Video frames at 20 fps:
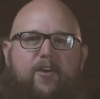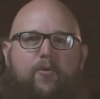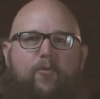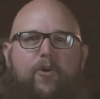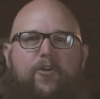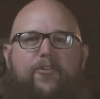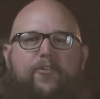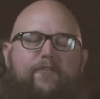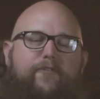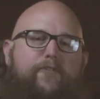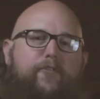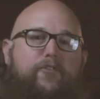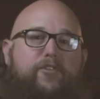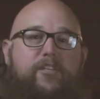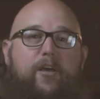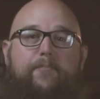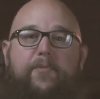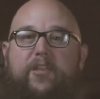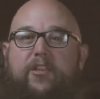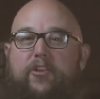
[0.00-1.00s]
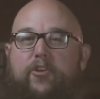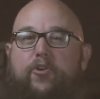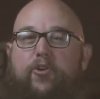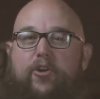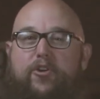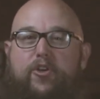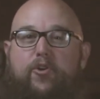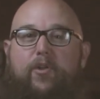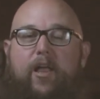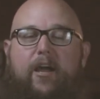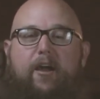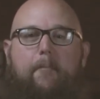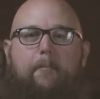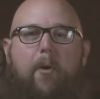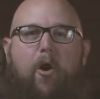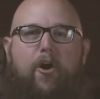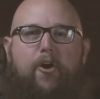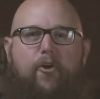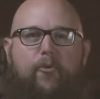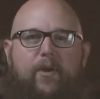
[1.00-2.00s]
with for something that you're gonna do like a
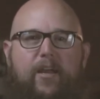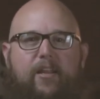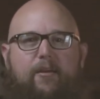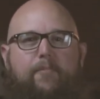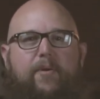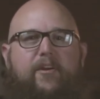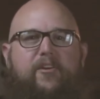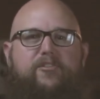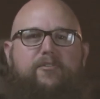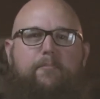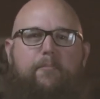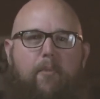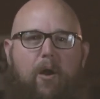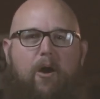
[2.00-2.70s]
margarita because